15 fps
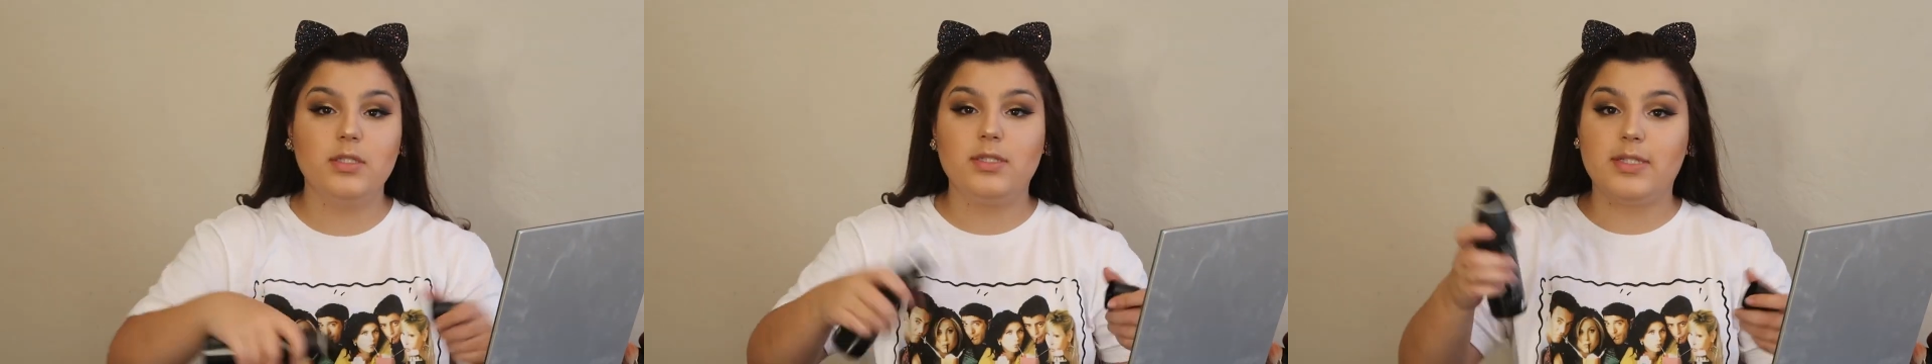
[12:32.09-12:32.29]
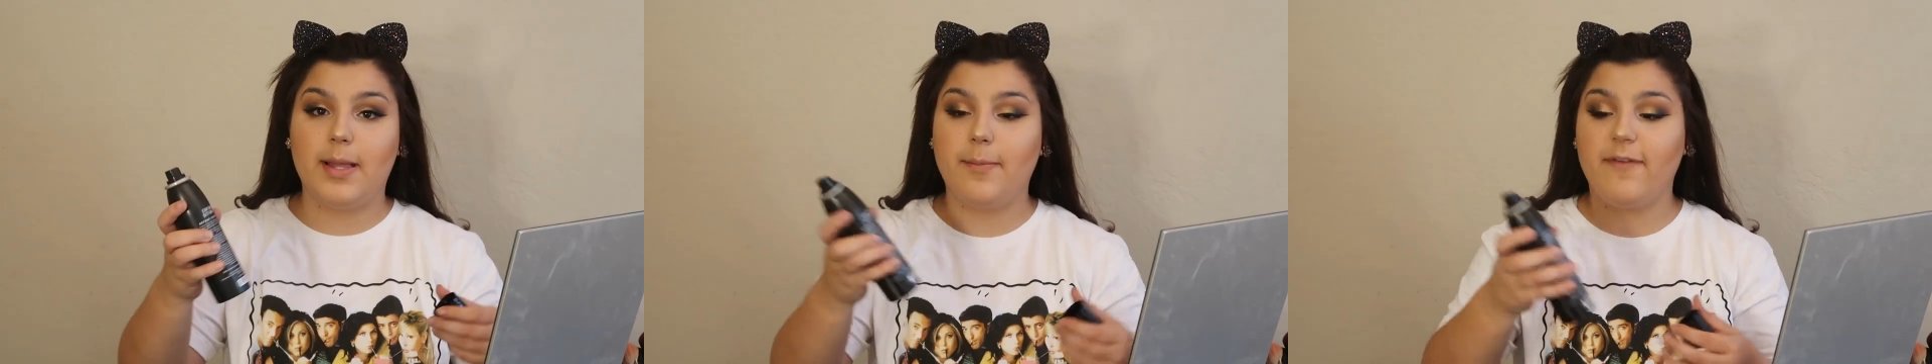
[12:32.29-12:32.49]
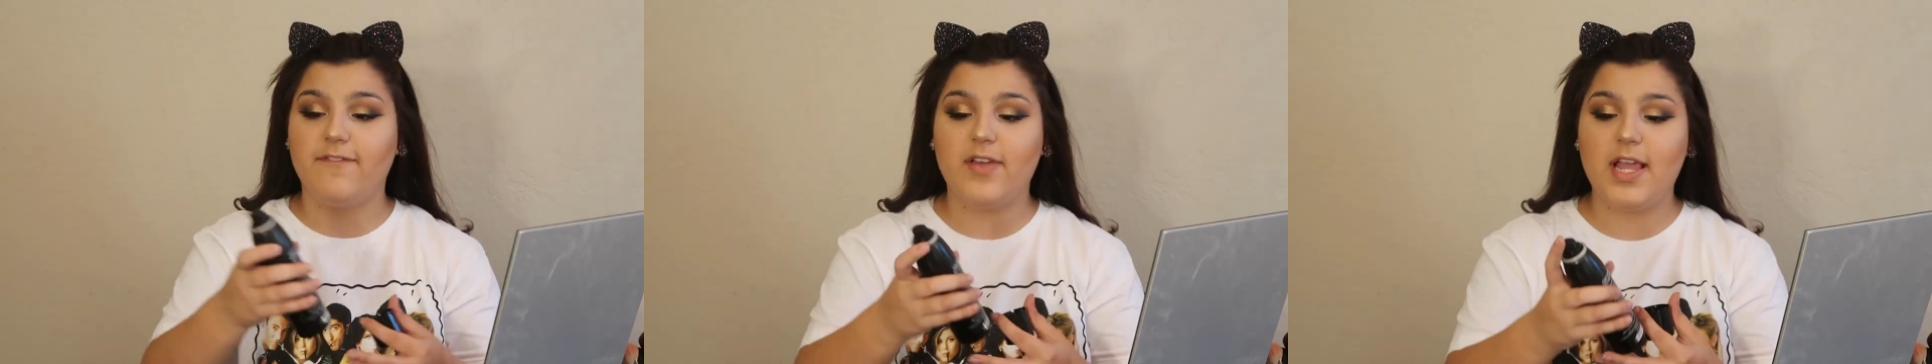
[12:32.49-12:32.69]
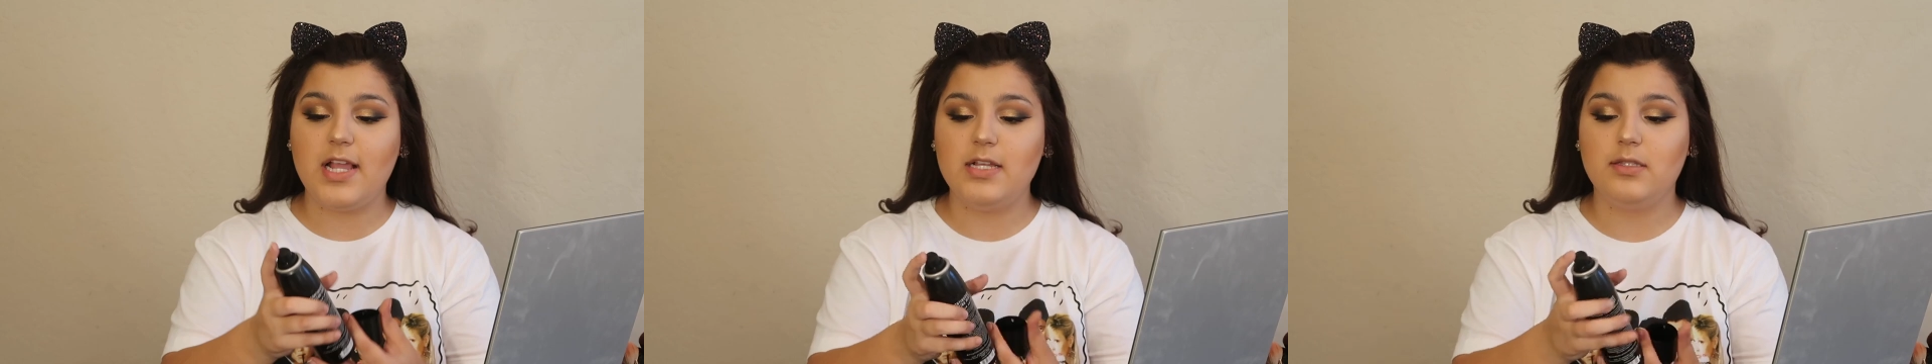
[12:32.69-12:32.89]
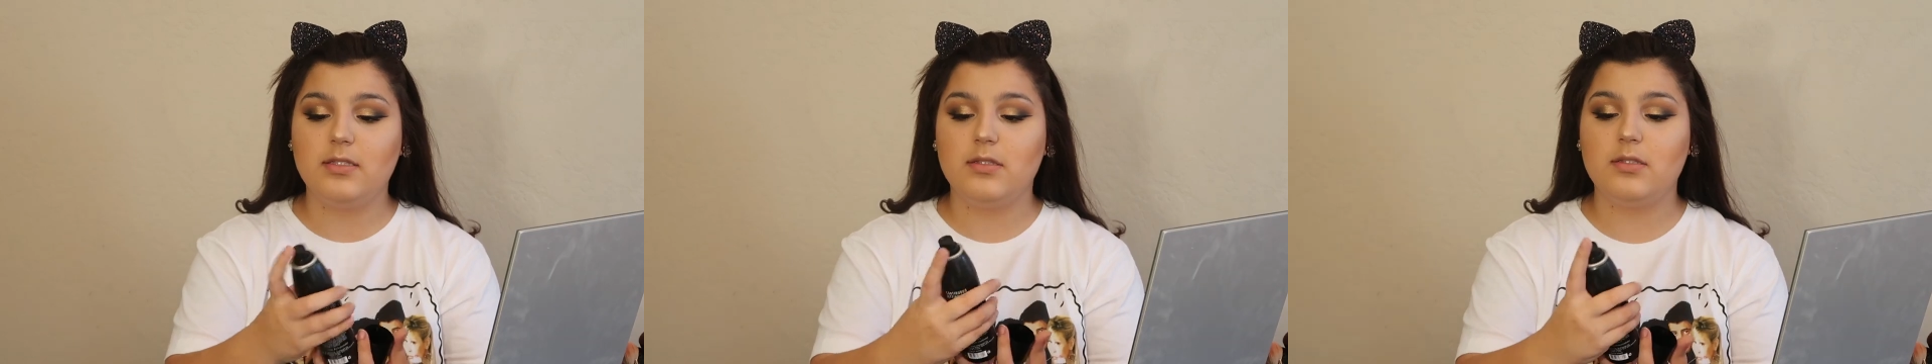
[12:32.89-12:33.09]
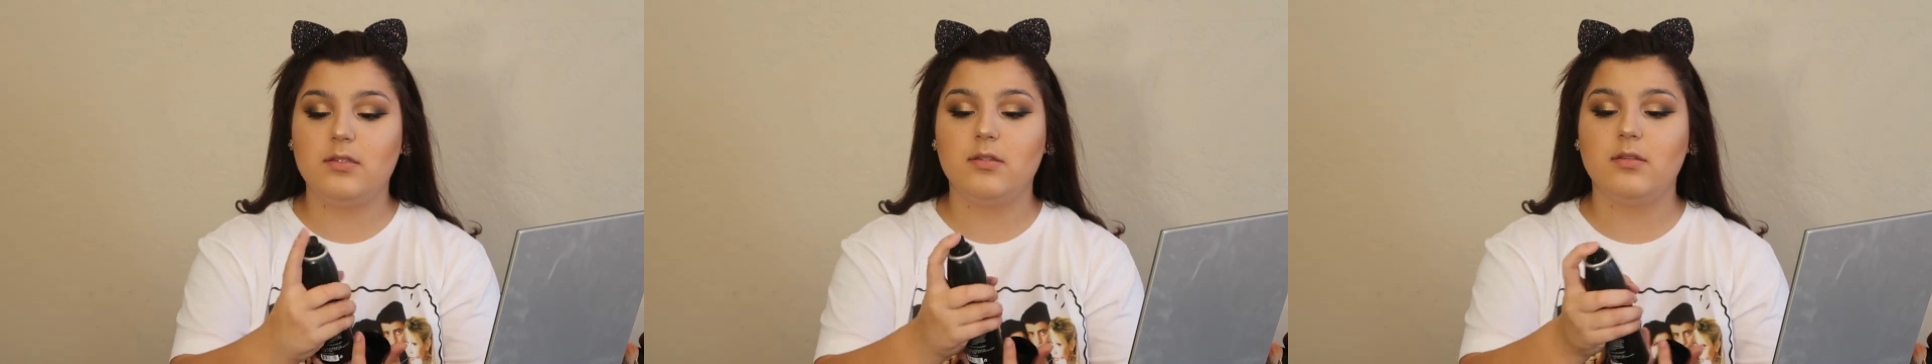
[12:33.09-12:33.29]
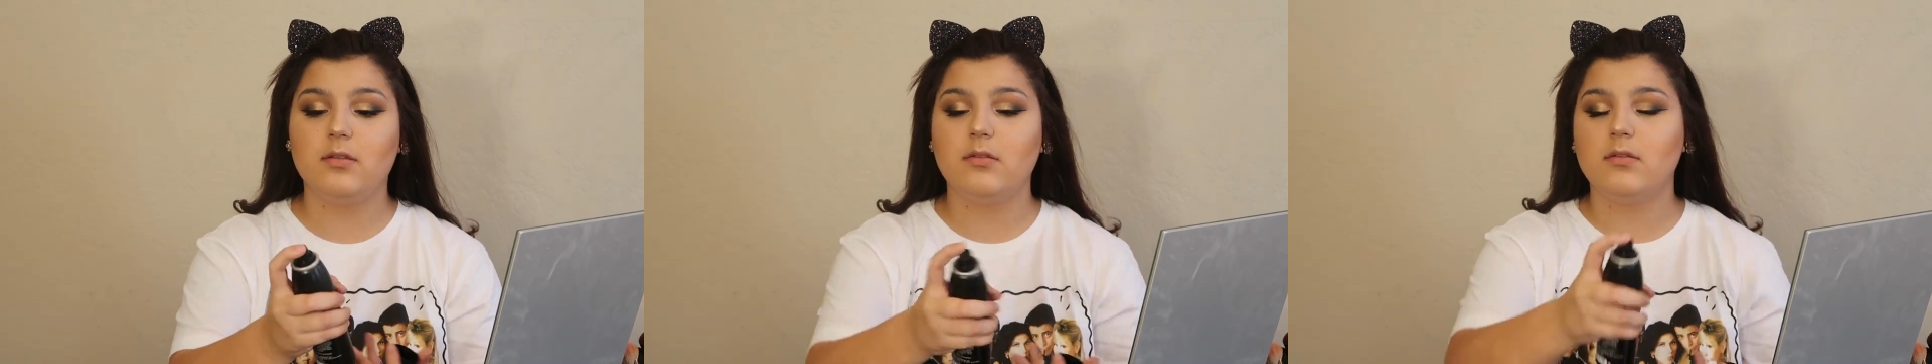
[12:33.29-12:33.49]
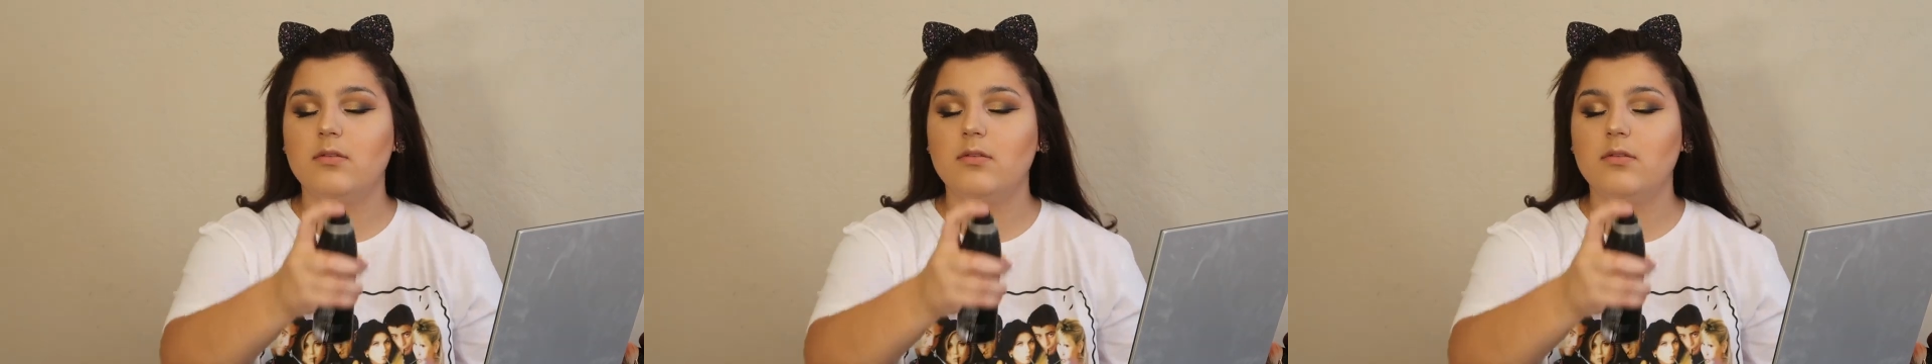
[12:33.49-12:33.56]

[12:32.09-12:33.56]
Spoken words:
set my face